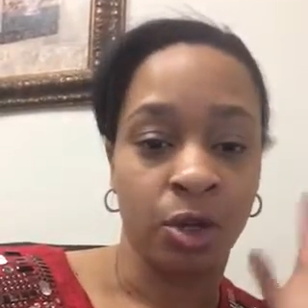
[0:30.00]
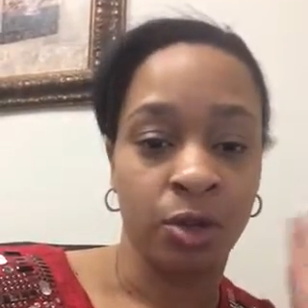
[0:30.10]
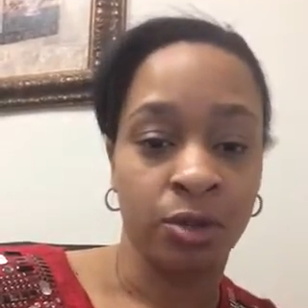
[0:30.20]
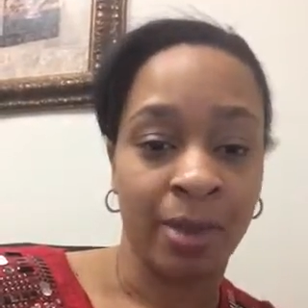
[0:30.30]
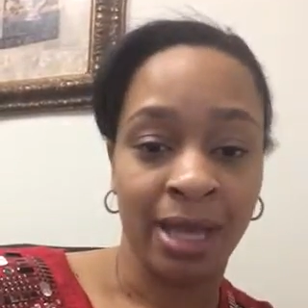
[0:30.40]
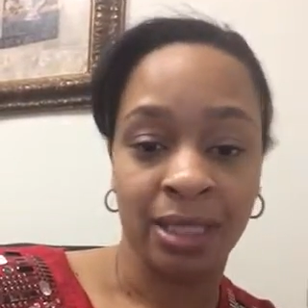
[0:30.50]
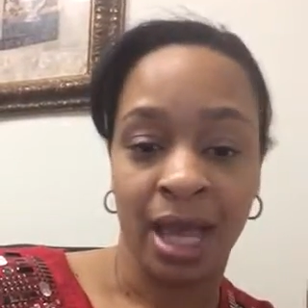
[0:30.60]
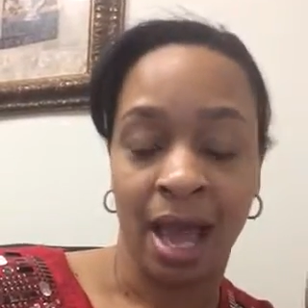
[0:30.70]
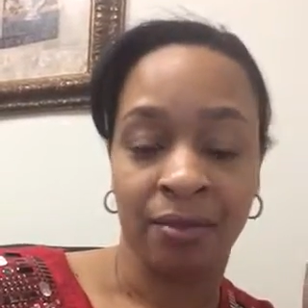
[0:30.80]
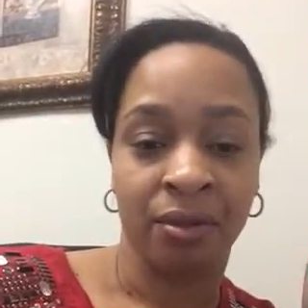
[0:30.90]
goes back
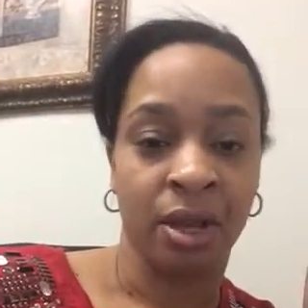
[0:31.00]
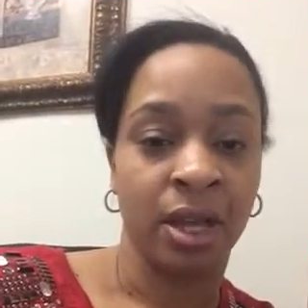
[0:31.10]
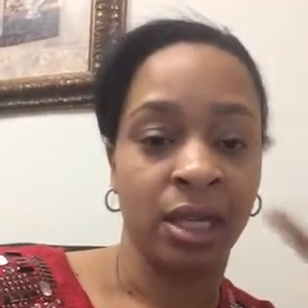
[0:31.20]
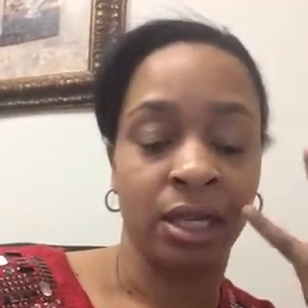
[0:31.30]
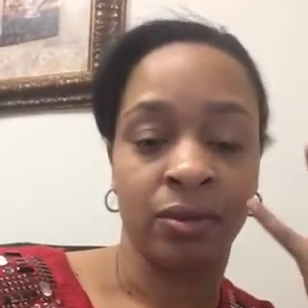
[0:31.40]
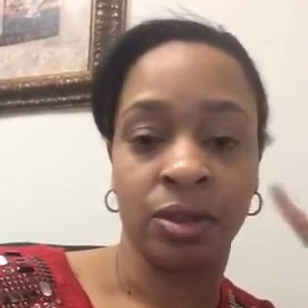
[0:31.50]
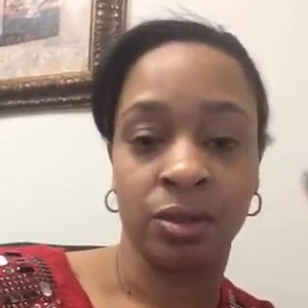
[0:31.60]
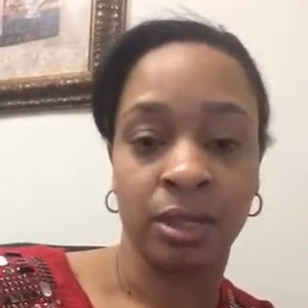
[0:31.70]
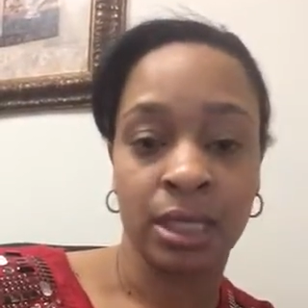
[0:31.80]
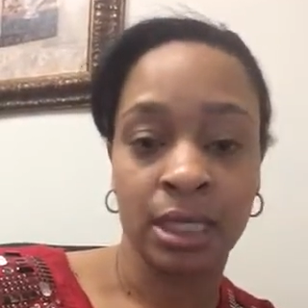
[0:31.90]
to Africa and even
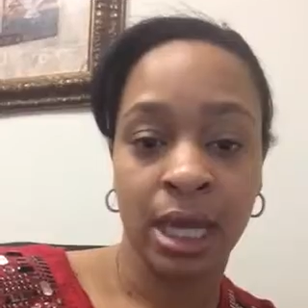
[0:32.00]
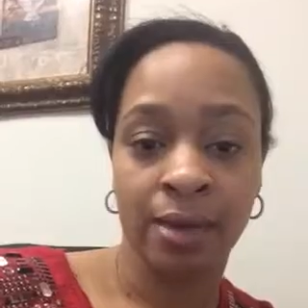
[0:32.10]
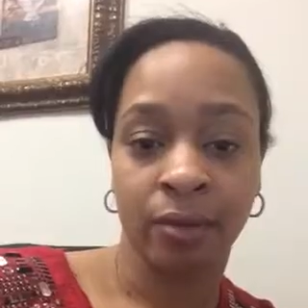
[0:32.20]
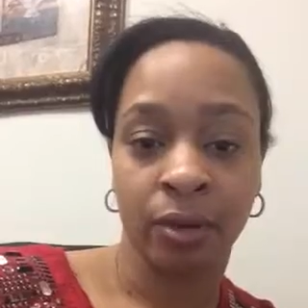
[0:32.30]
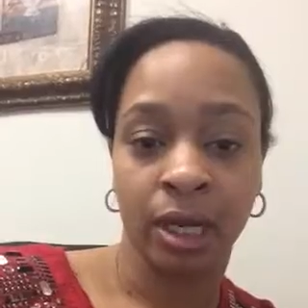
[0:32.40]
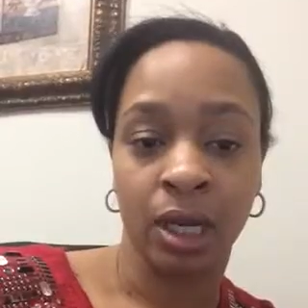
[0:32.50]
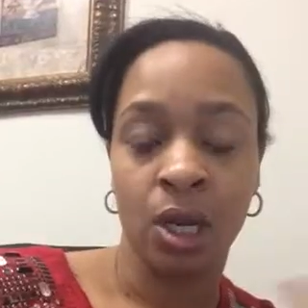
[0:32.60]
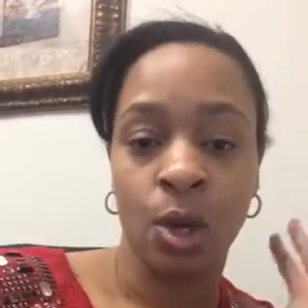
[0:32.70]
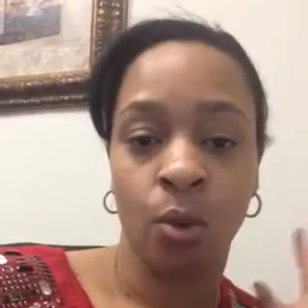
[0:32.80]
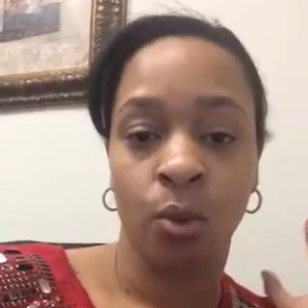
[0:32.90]
during slavery,
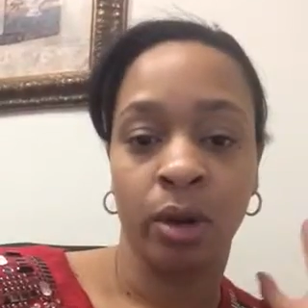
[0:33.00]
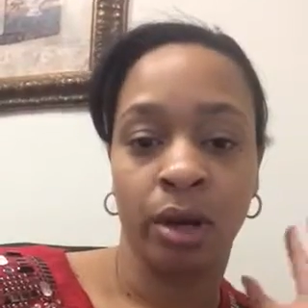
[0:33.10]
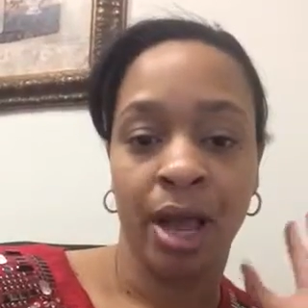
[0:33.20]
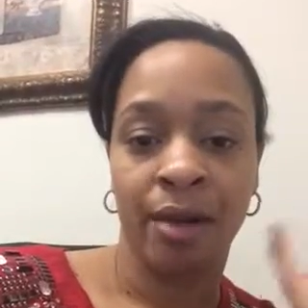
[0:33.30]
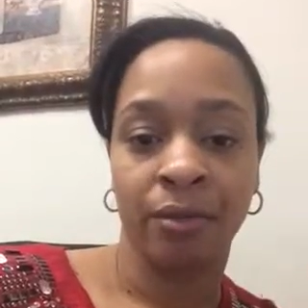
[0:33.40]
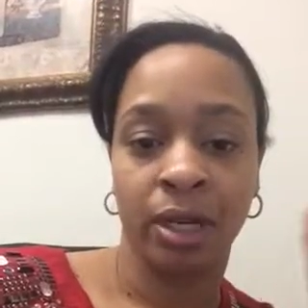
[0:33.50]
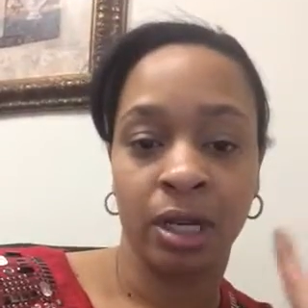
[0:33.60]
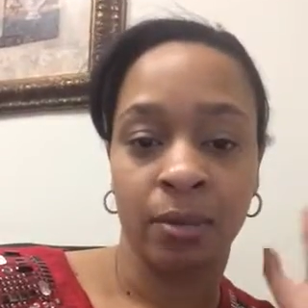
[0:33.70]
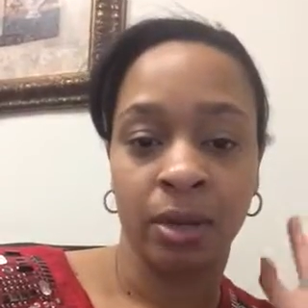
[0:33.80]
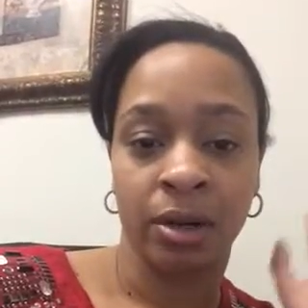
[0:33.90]
where African
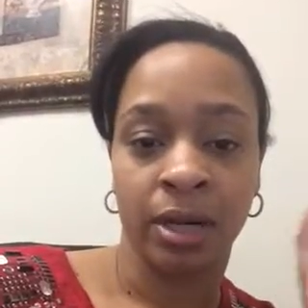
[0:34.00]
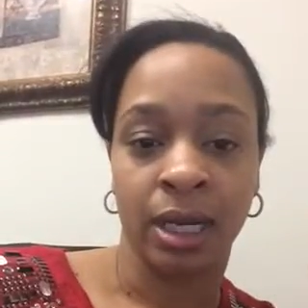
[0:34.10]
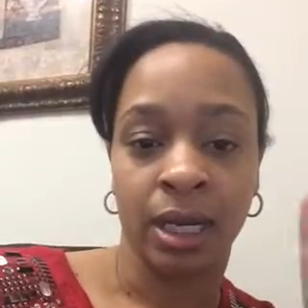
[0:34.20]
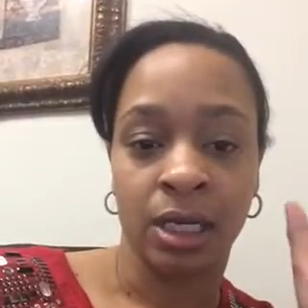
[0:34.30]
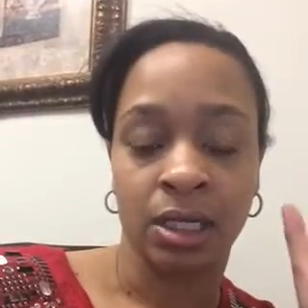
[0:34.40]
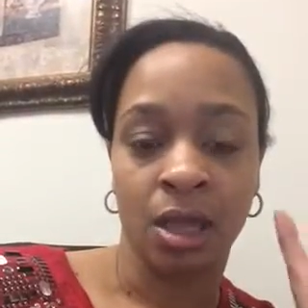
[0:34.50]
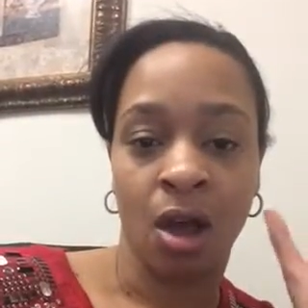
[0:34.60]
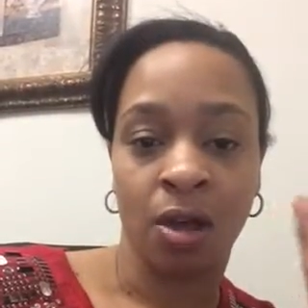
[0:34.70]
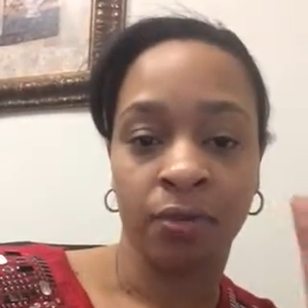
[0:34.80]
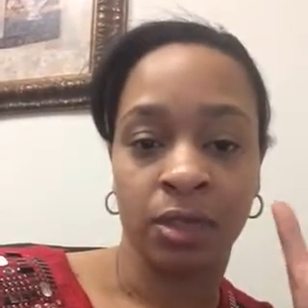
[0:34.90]
Americans
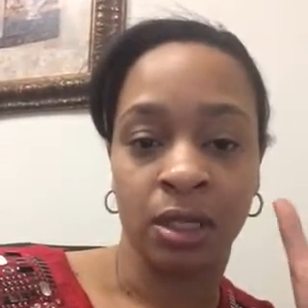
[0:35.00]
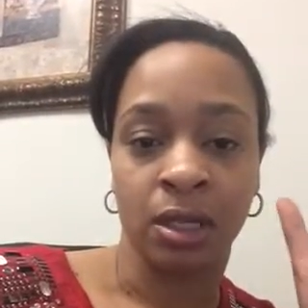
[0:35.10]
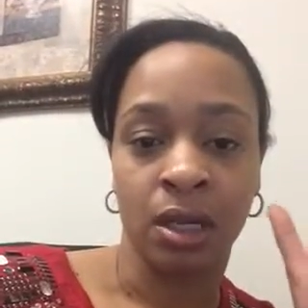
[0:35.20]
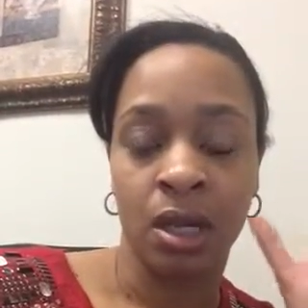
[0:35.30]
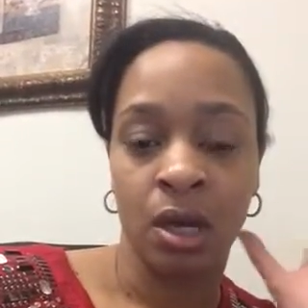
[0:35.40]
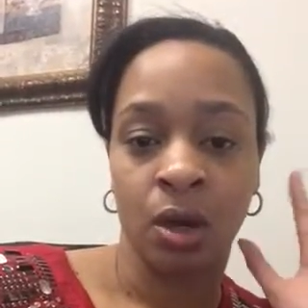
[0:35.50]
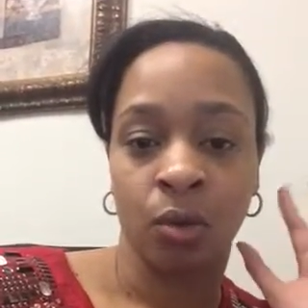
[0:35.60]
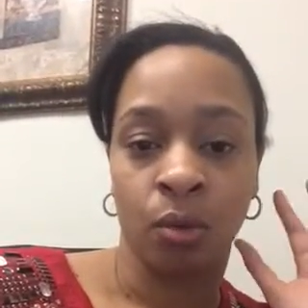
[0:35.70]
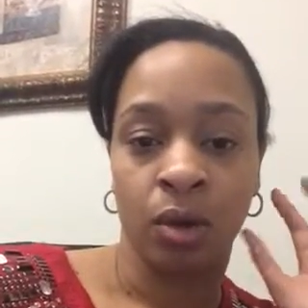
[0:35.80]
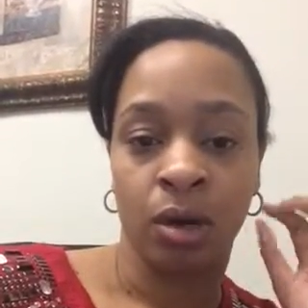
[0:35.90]
often
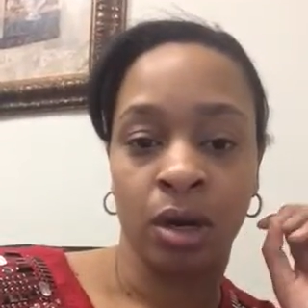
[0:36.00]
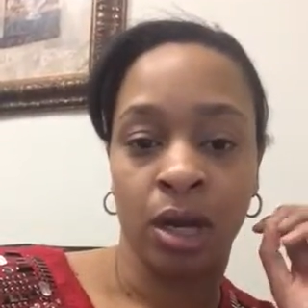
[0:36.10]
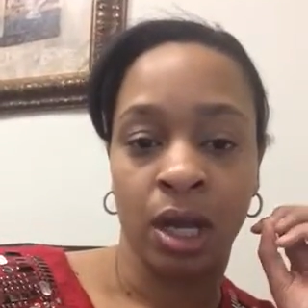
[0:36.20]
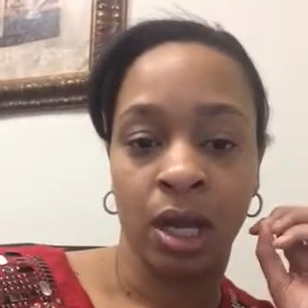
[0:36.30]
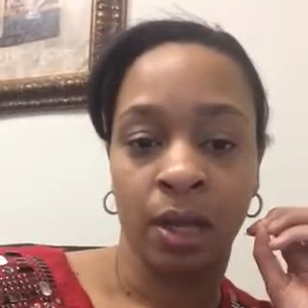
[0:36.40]
were